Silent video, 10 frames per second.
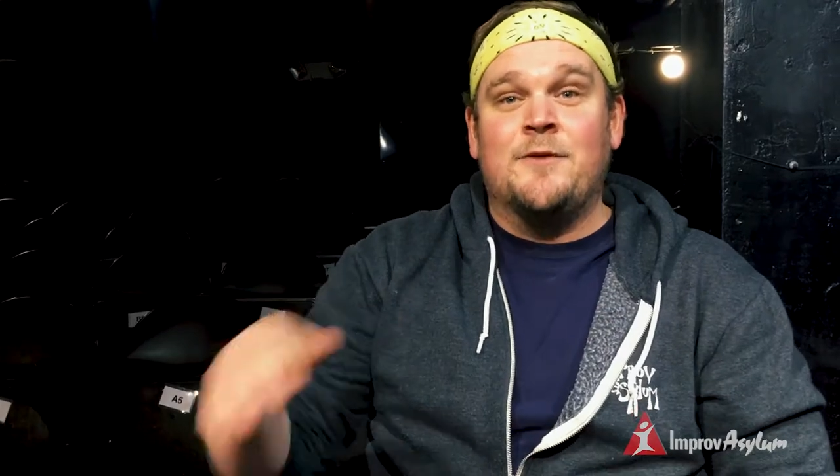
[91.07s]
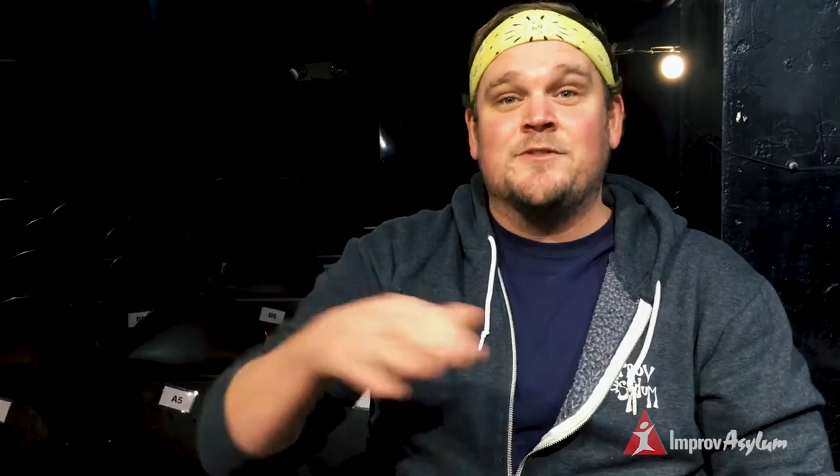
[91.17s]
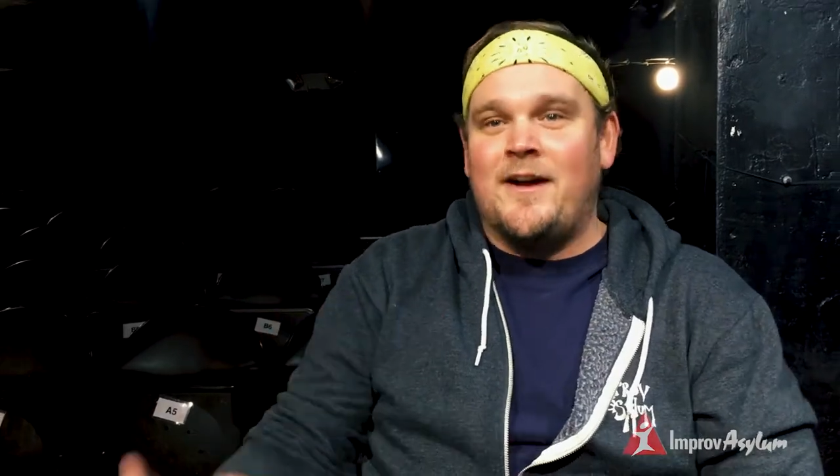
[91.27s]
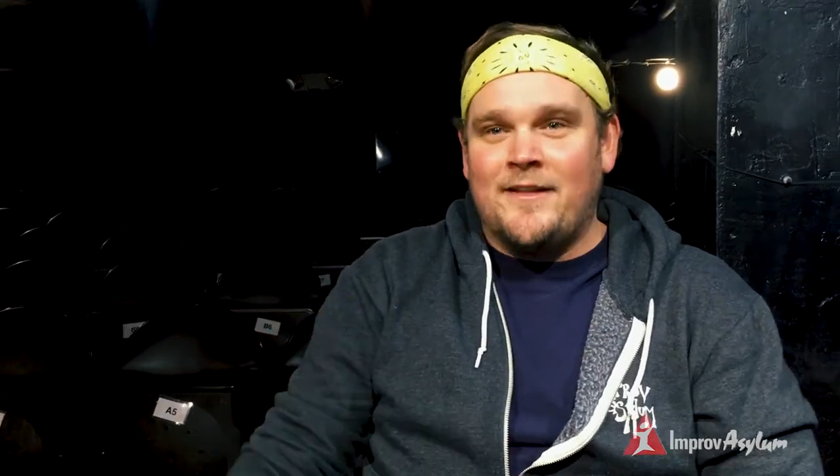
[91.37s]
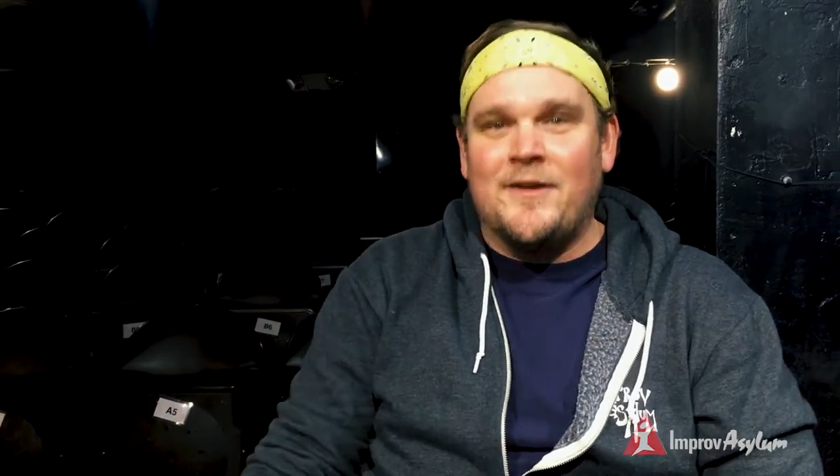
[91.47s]

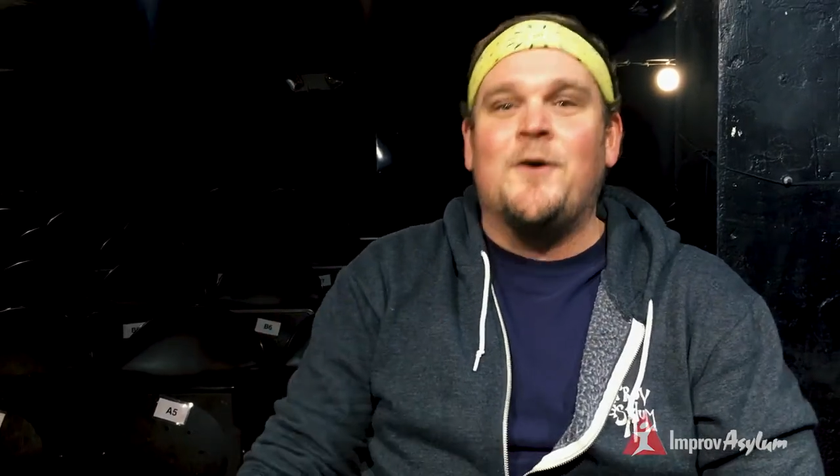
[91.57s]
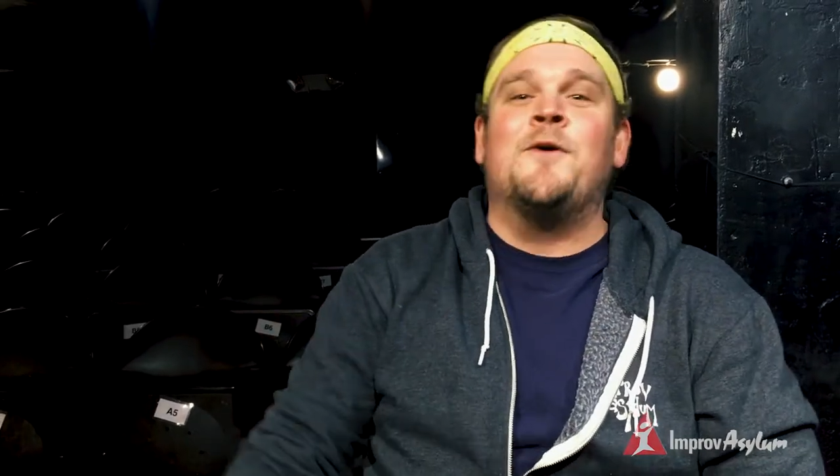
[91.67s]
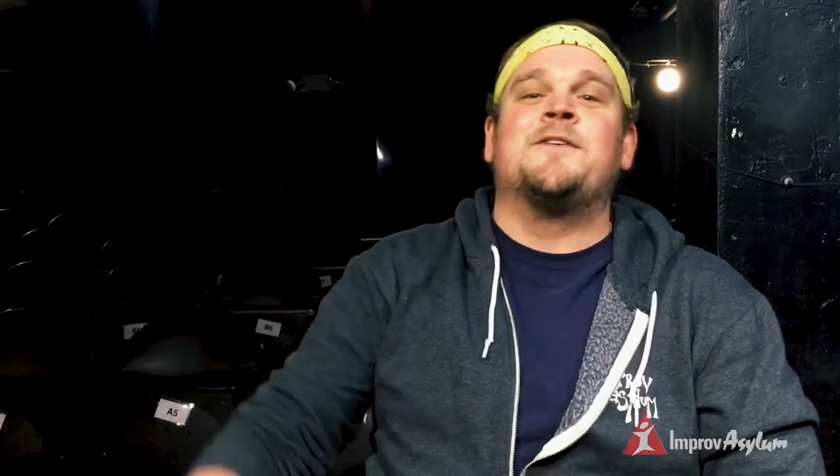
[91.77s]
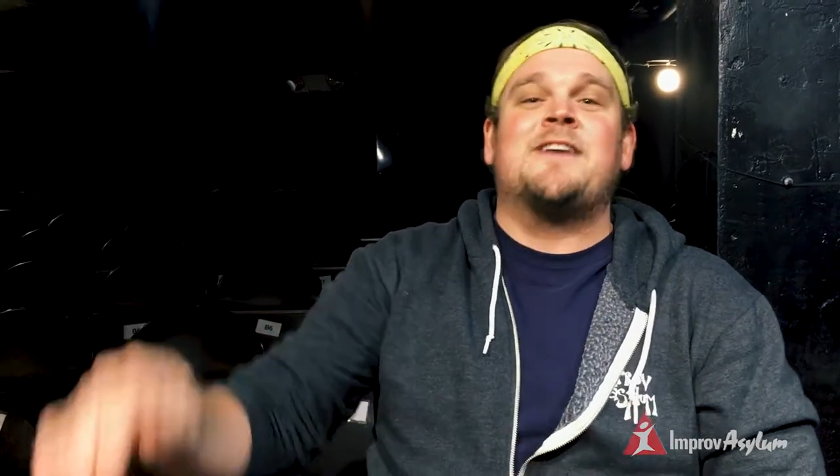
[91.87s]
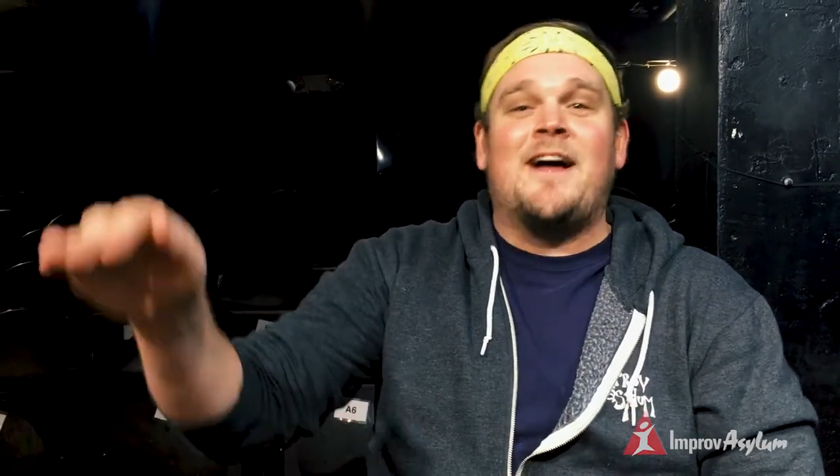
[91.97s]
So
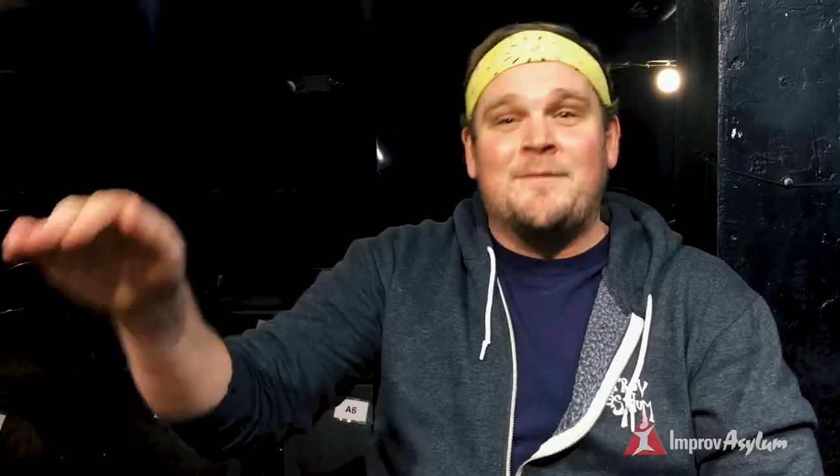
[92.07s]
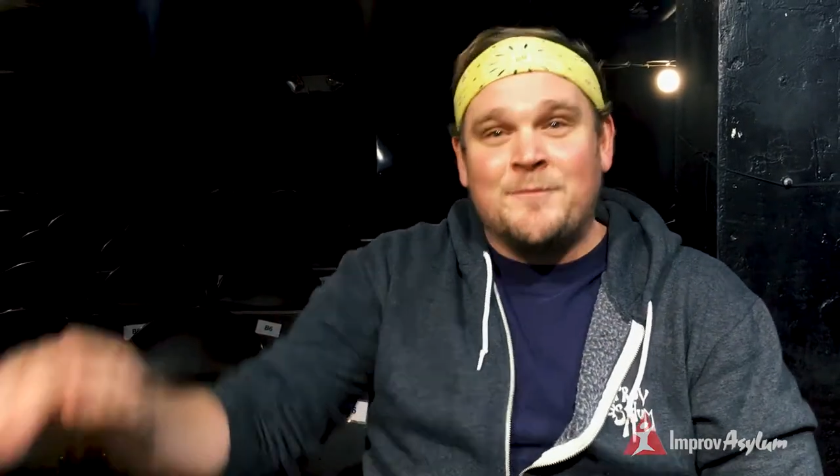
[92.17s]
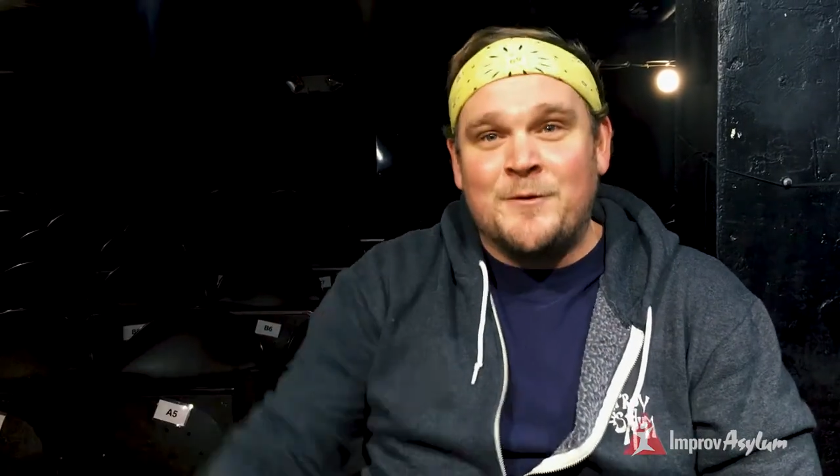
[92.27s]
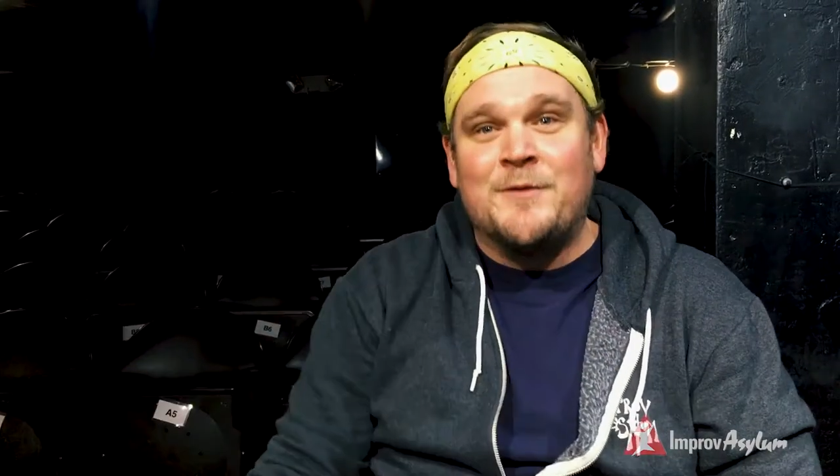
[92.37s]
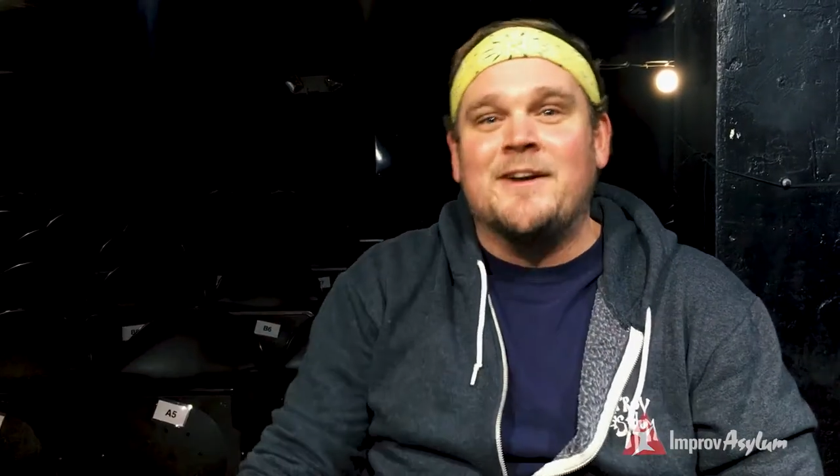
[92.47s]
the whole time